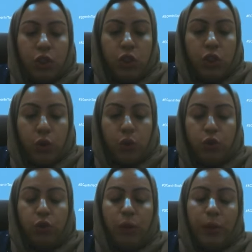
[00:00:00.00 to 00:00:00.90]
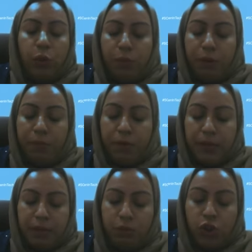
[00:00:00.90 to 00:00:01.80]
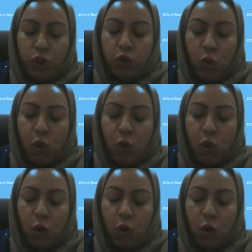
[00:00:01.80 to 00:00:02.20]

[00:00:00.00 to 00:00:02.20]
So usually when you prepare assumptions